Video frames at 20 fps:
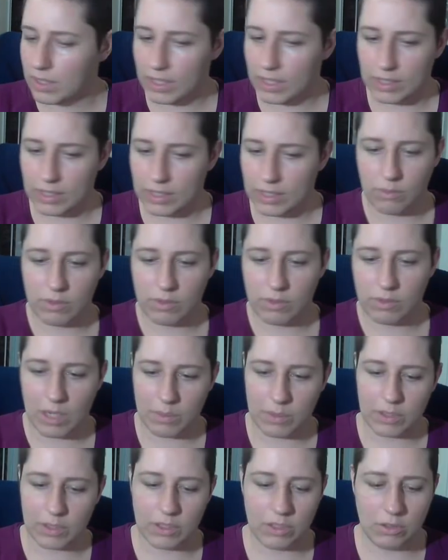Okay, so we've
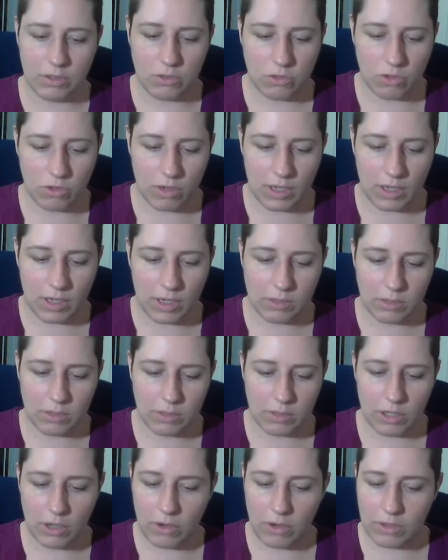got a bunch of new drawings. So
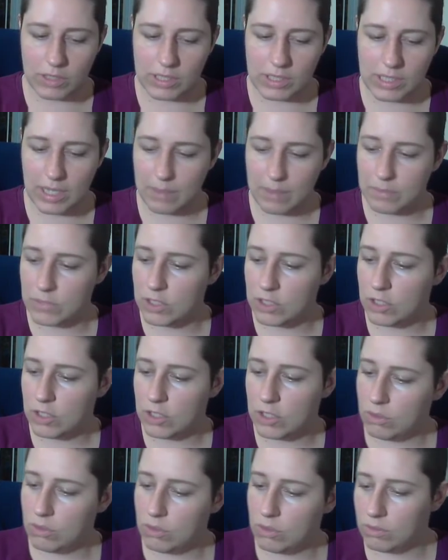we're going to go to stem
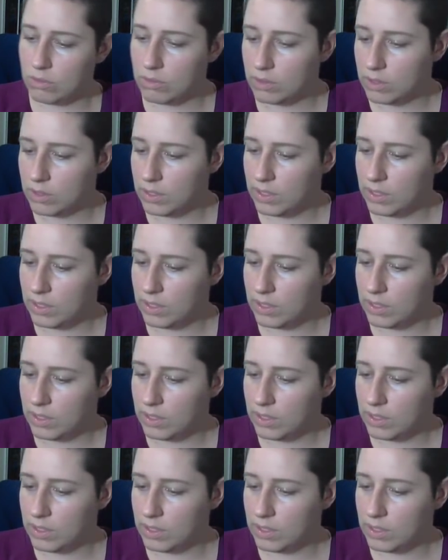2.